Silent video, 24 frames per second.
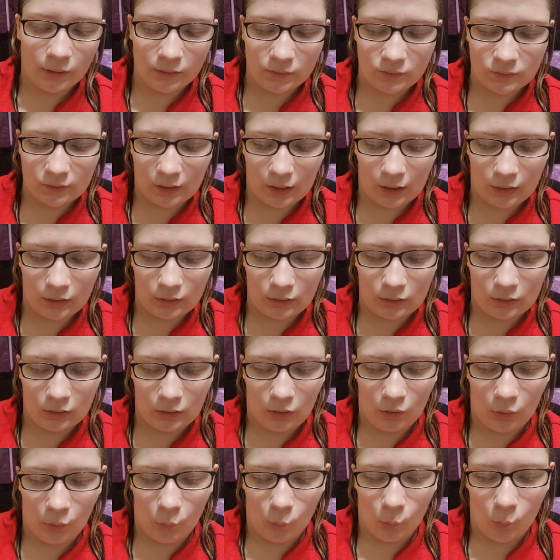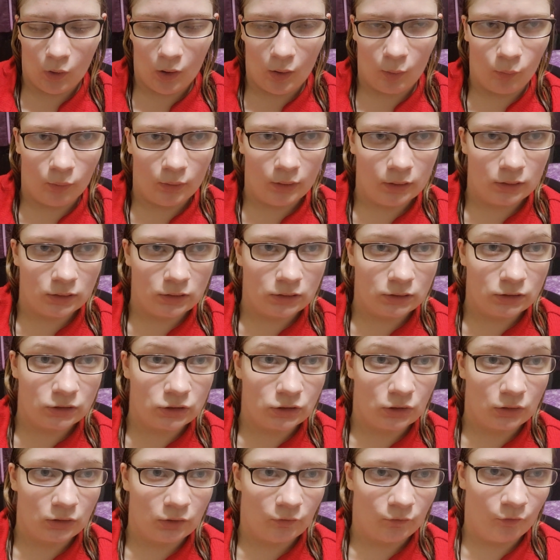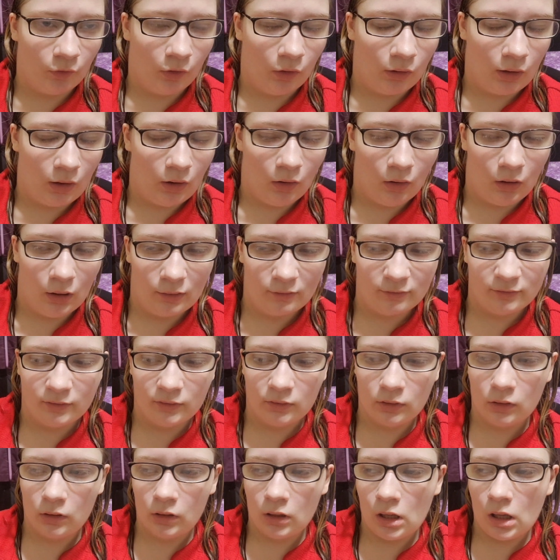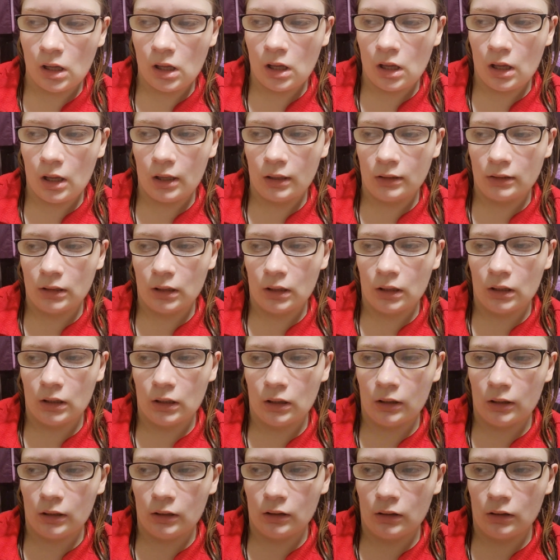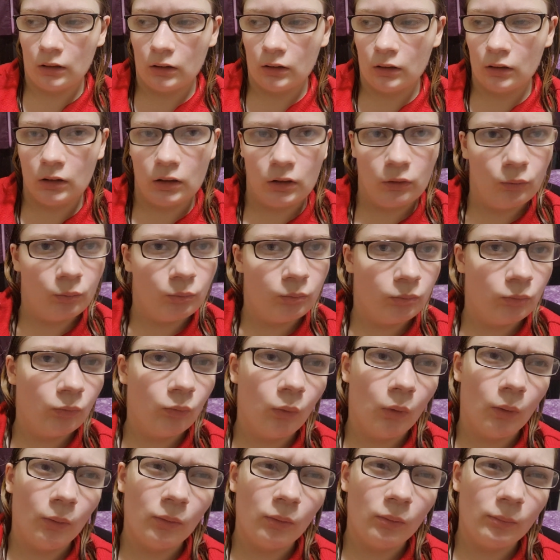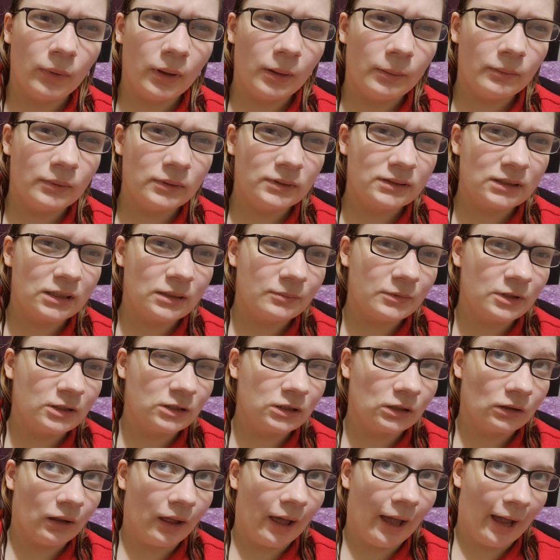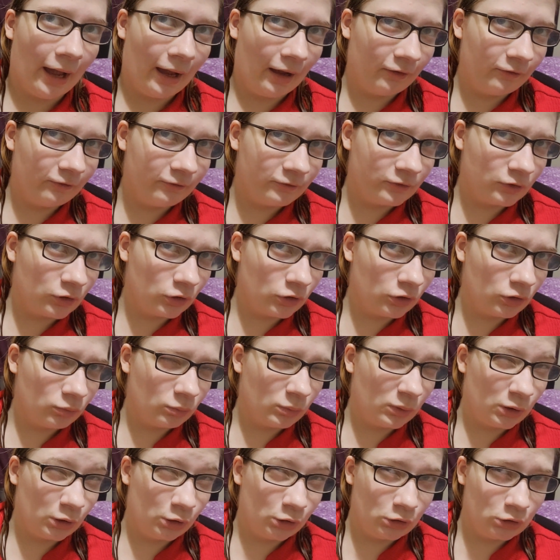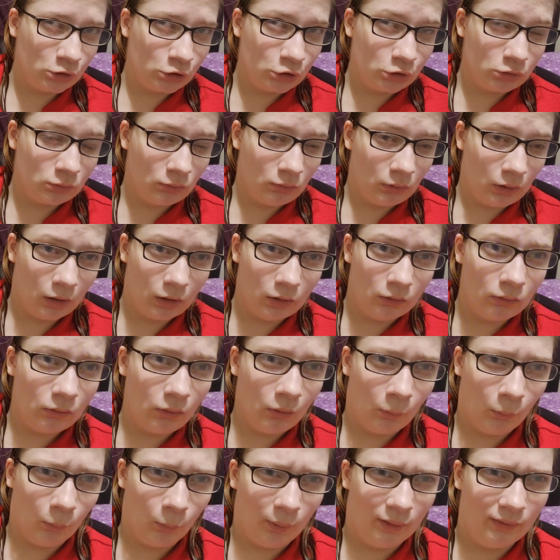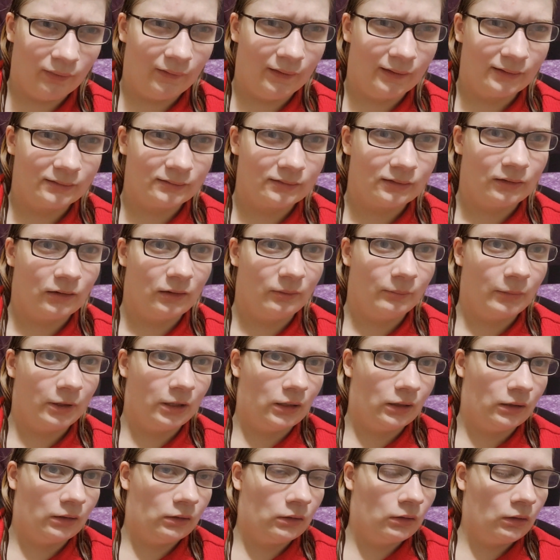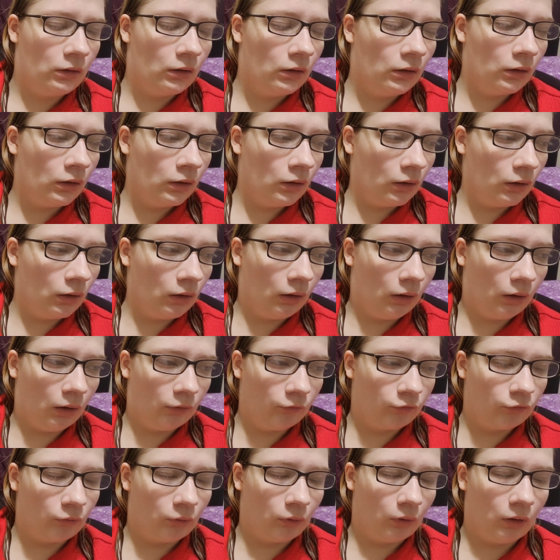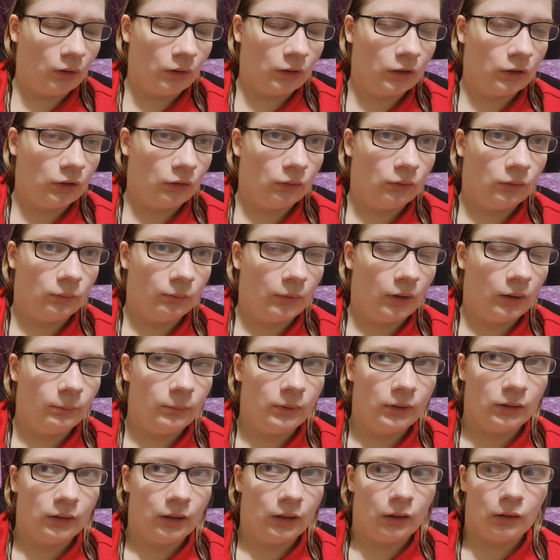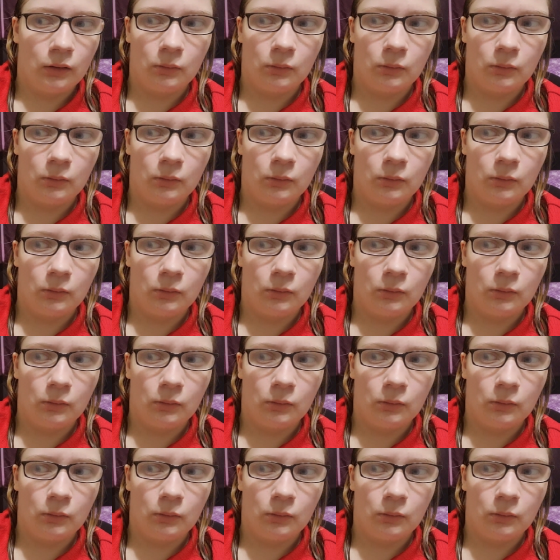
said, you know, I wanted to start the vlog off. And then you won't be able to see me until after, which I don't know when that's gonna be. For all I know, it might be like